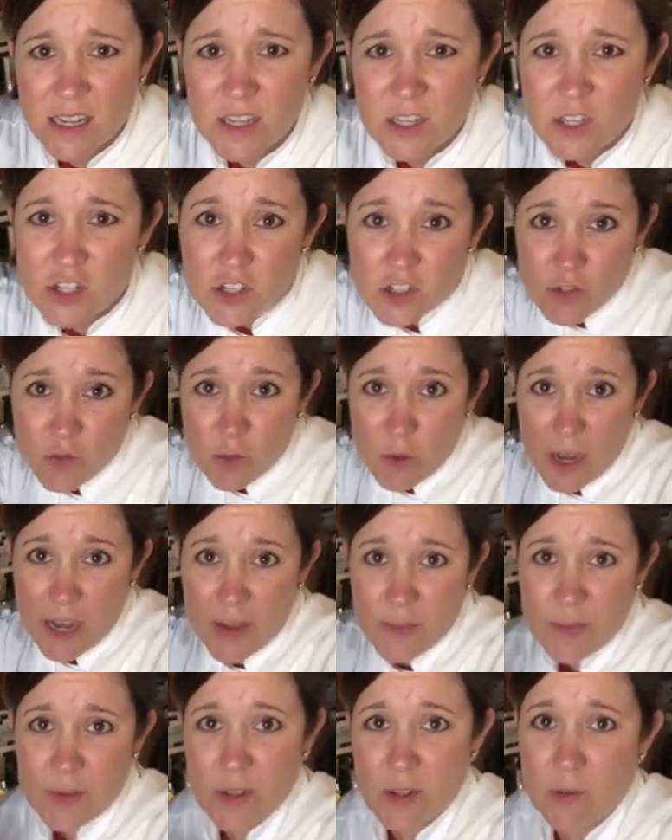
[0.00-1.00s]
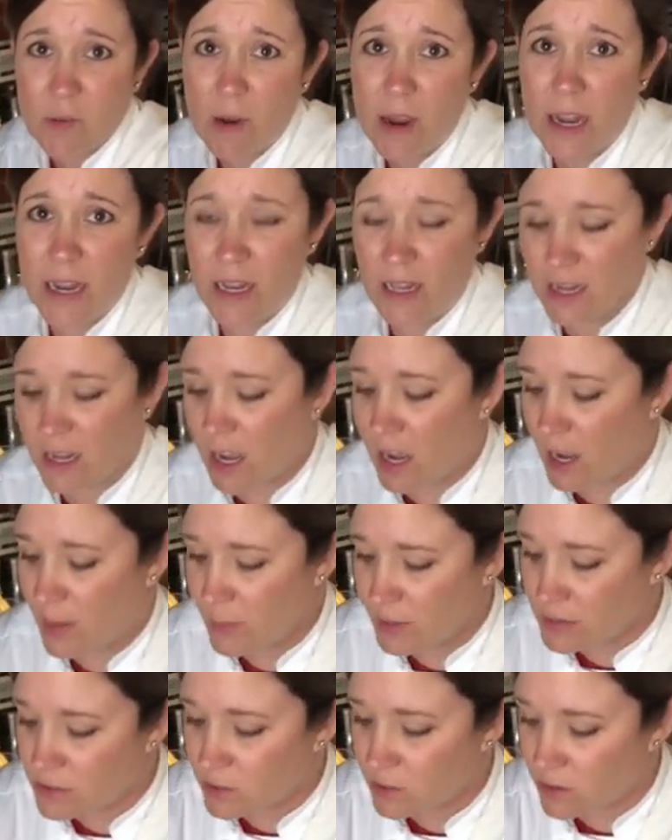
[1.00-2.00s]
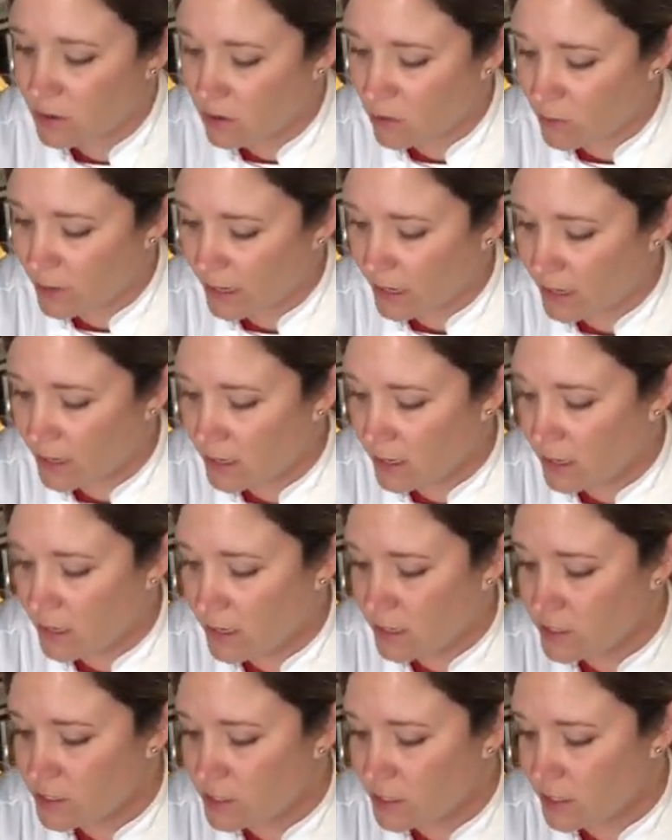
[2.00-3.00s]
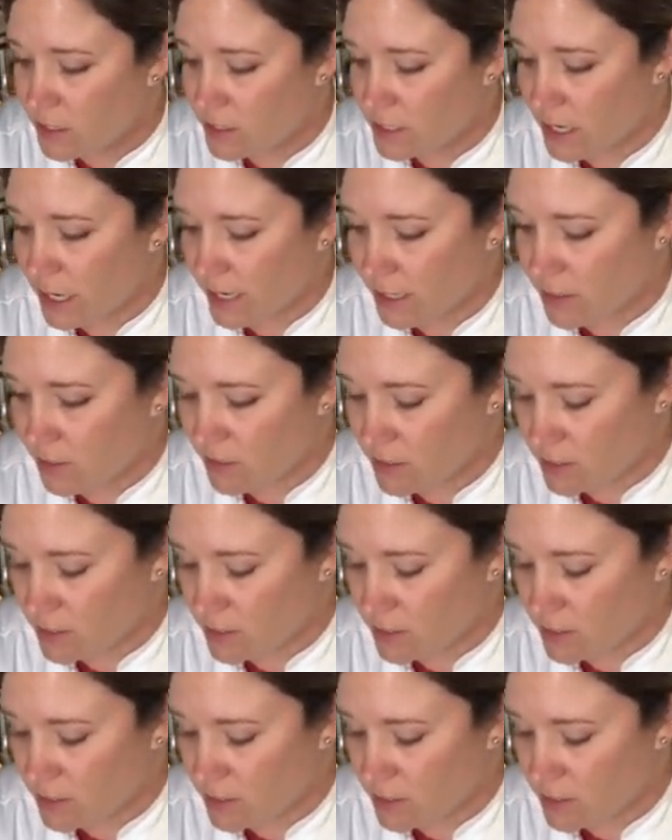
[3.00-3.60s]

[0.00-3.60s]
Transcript: swipe to the right and the comments will go away. So you take your